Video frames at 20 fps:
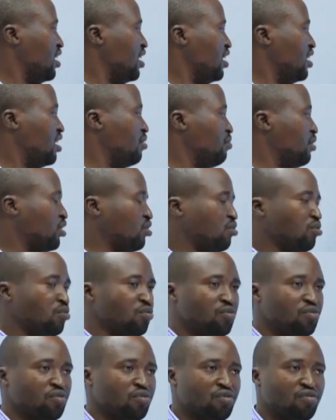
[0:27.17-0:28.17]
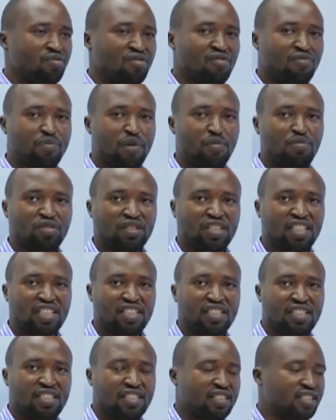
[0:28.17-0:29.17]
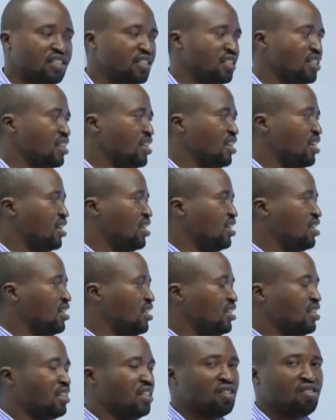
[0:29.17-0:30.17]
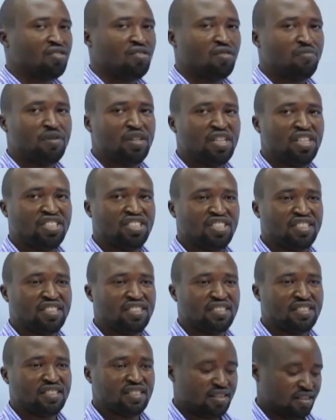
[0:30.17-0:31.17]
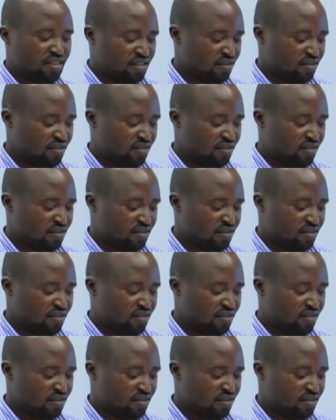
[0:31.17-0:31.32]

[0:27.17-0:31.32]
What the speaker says: And number 2, we have permutations and the combinations.